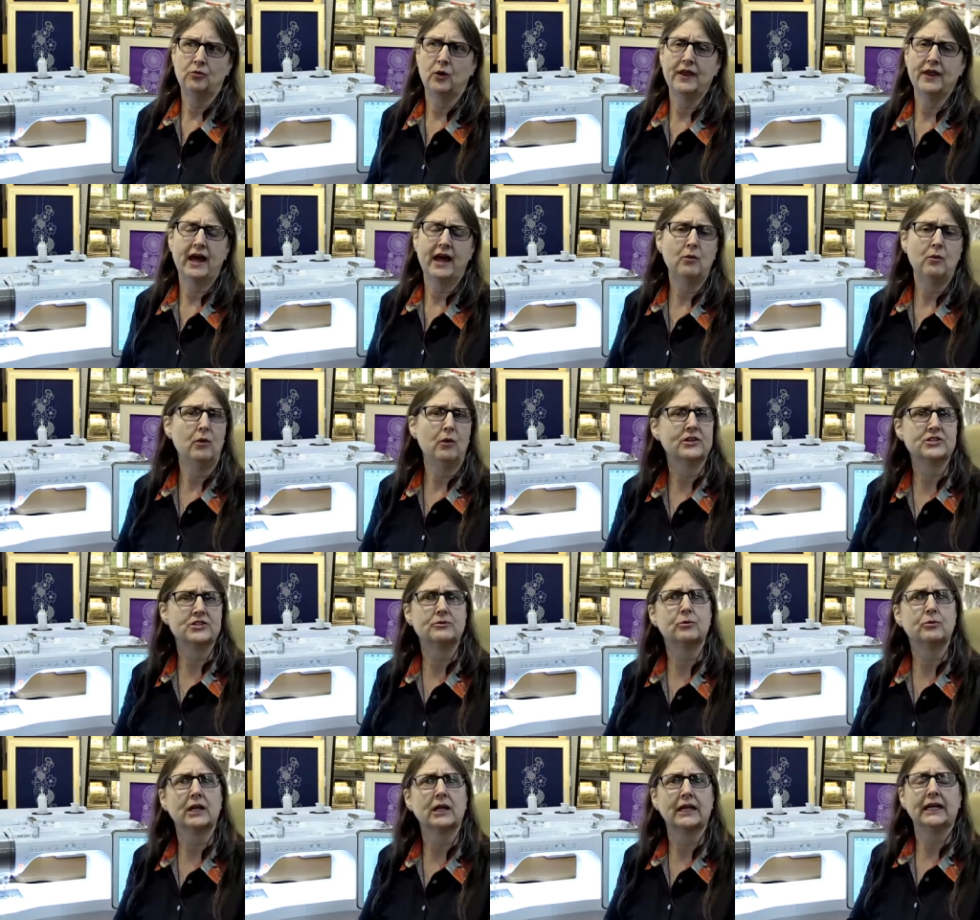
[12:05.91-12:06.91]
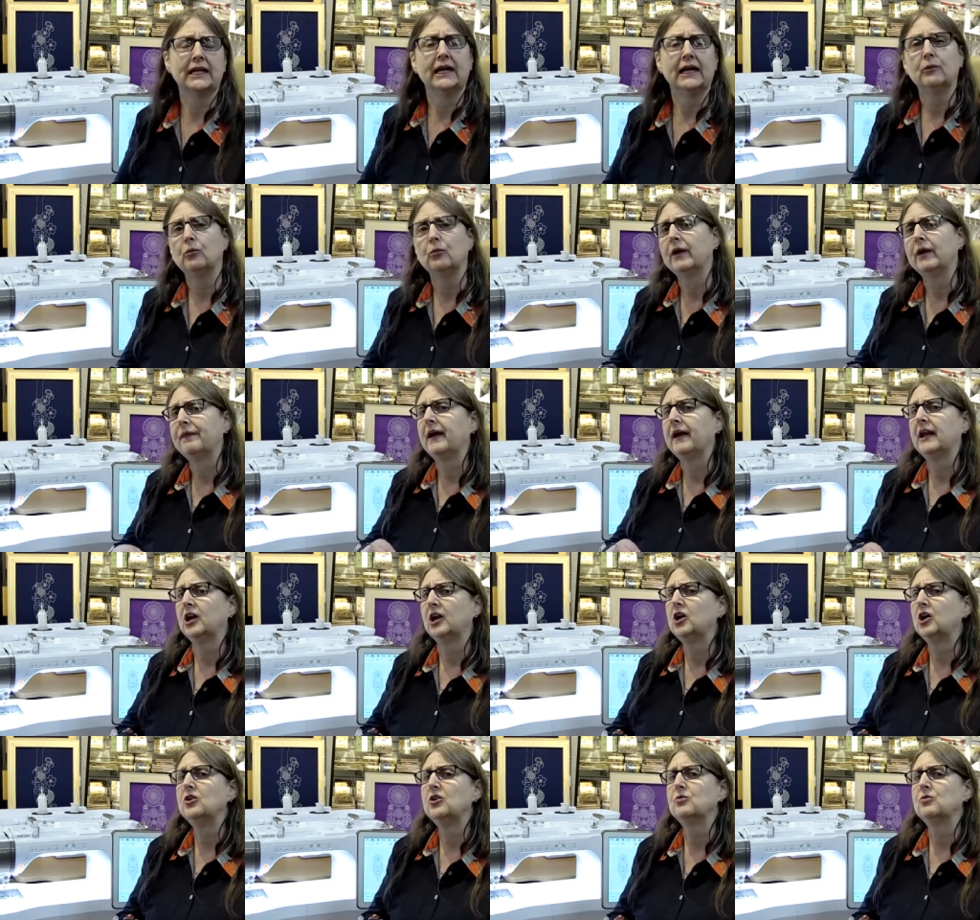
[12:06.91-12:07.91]
Well, that wasn't really it. What they
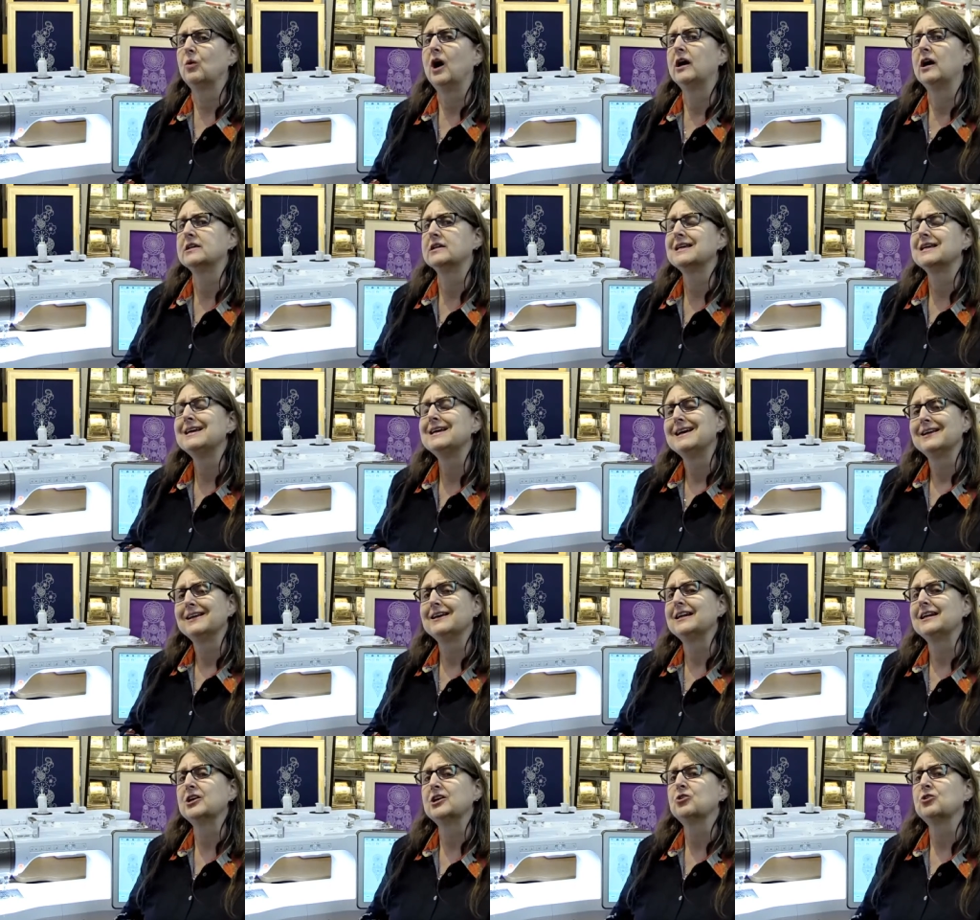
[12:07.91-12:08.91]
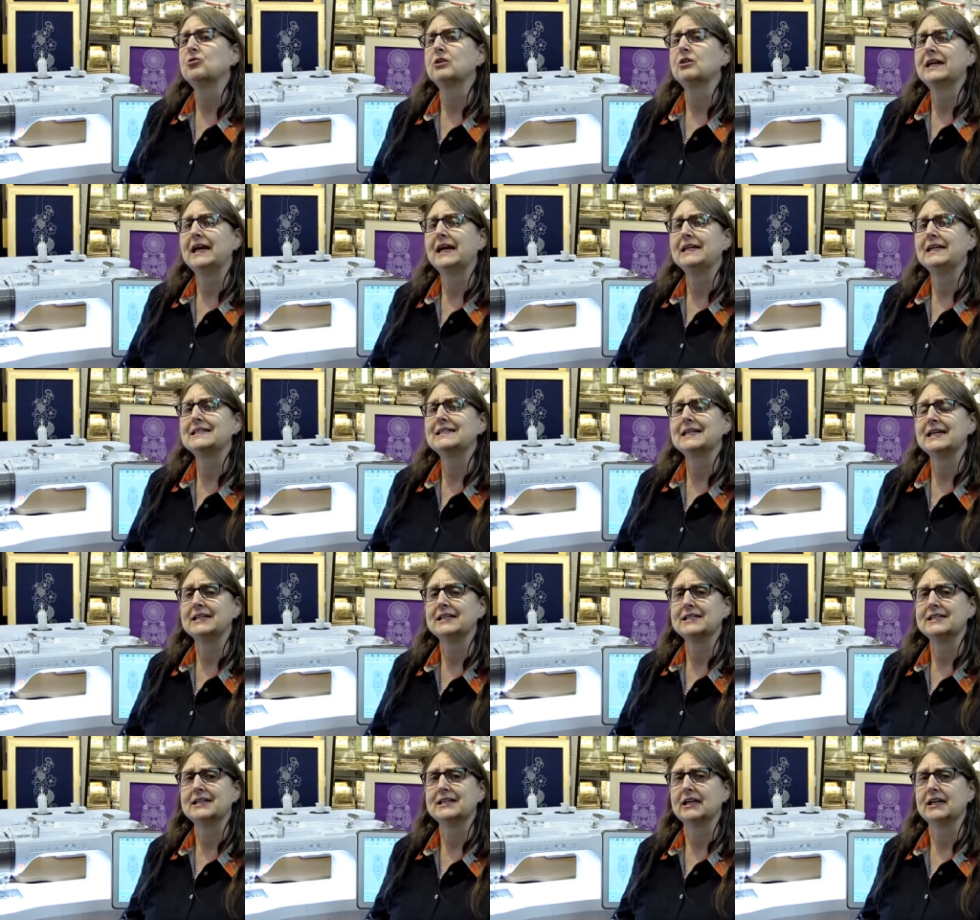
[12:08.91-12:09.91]
learned was that it creates
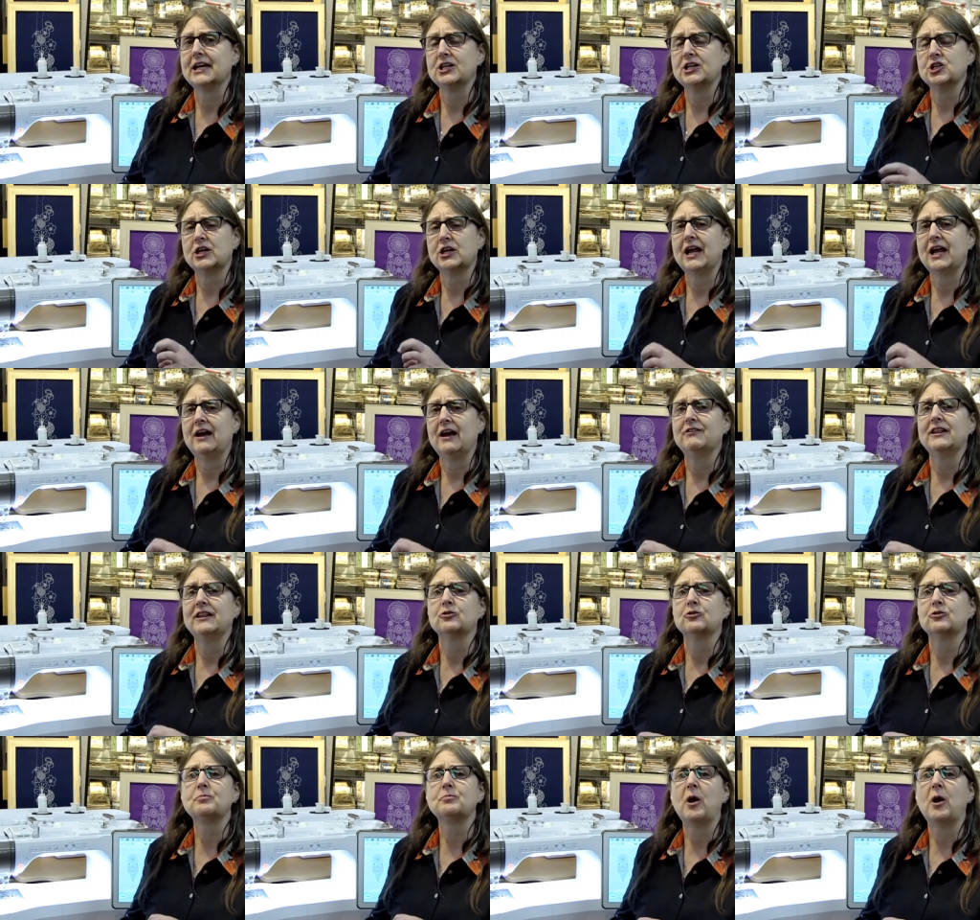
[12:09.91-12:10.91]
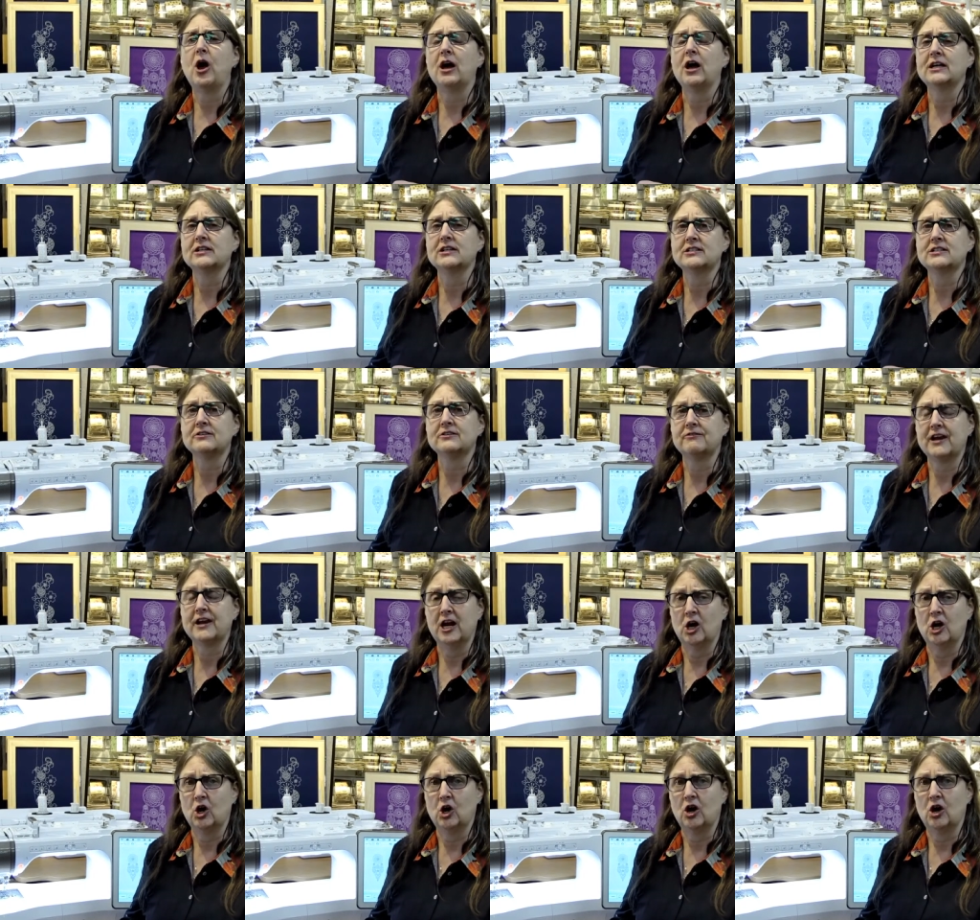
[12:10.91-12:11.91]
insulation, having those pockets of
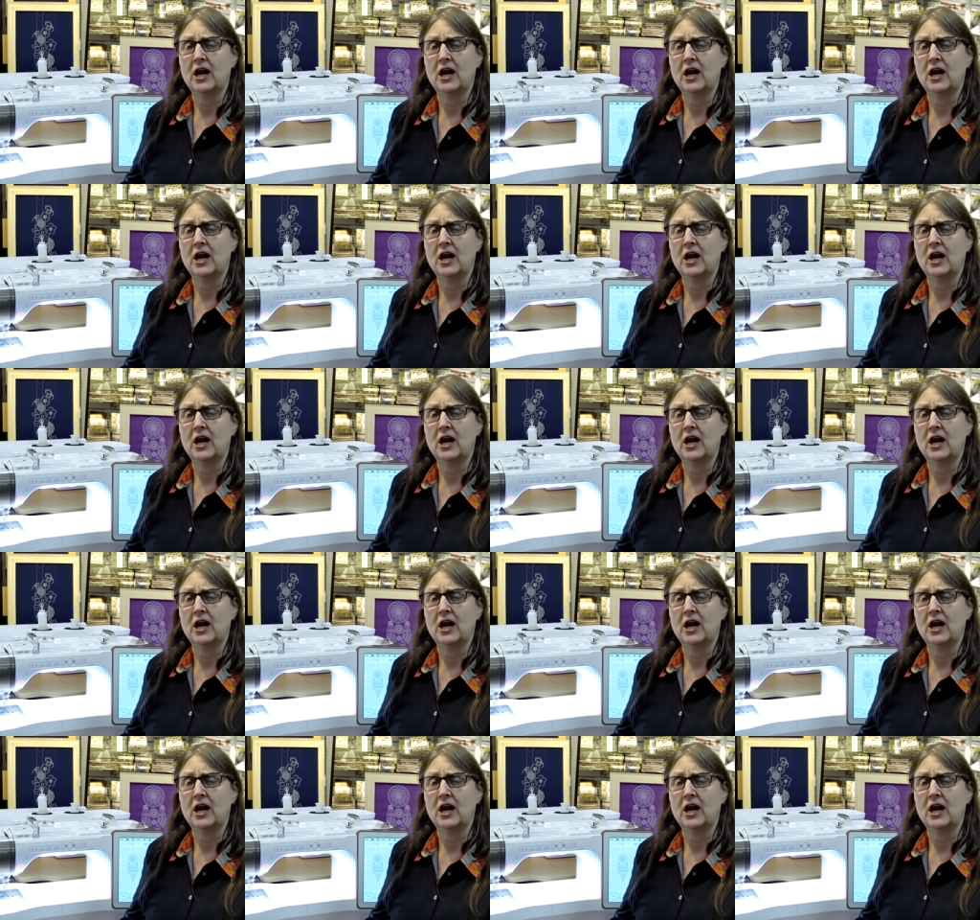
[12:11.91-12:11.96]
air.